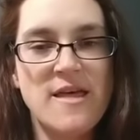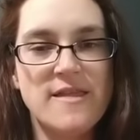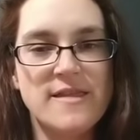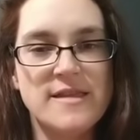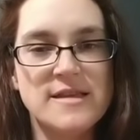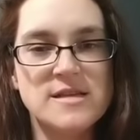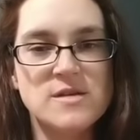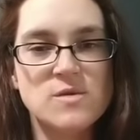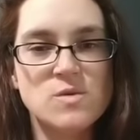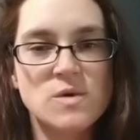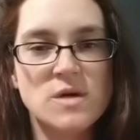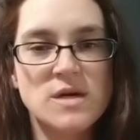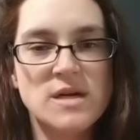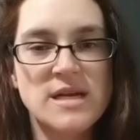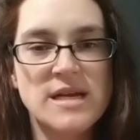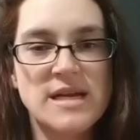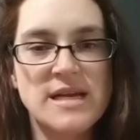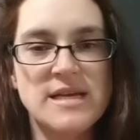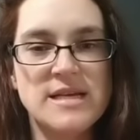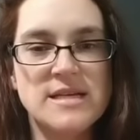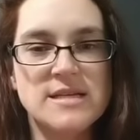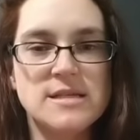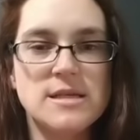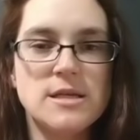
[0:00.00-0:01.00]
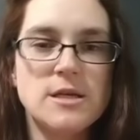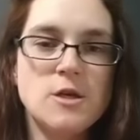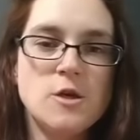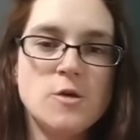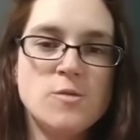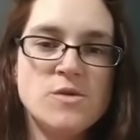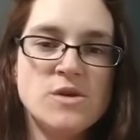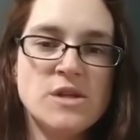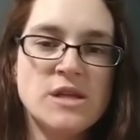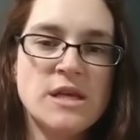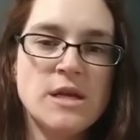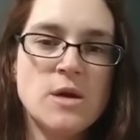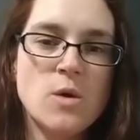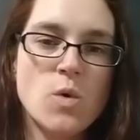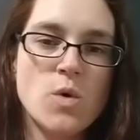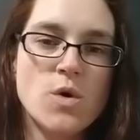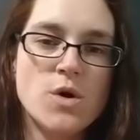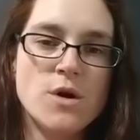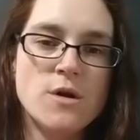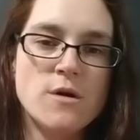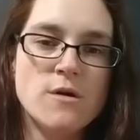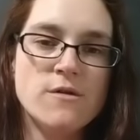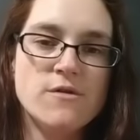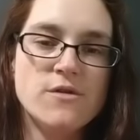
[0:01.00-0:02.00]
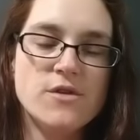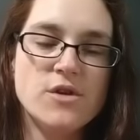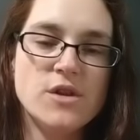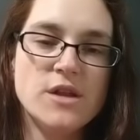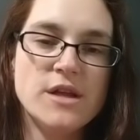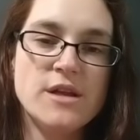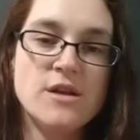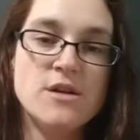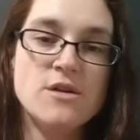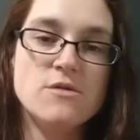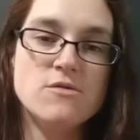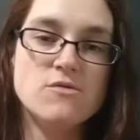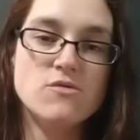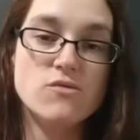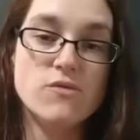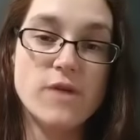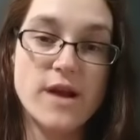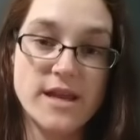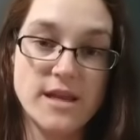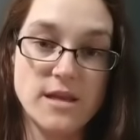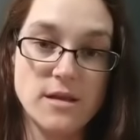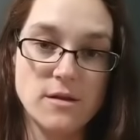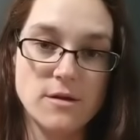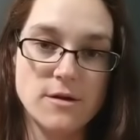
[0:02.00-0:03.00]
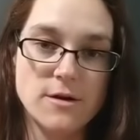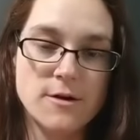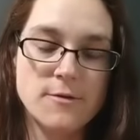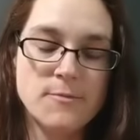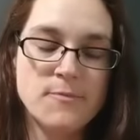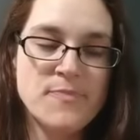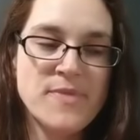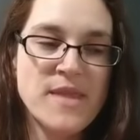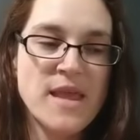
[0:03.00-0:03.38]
This one is Humulin or Novolin Regular.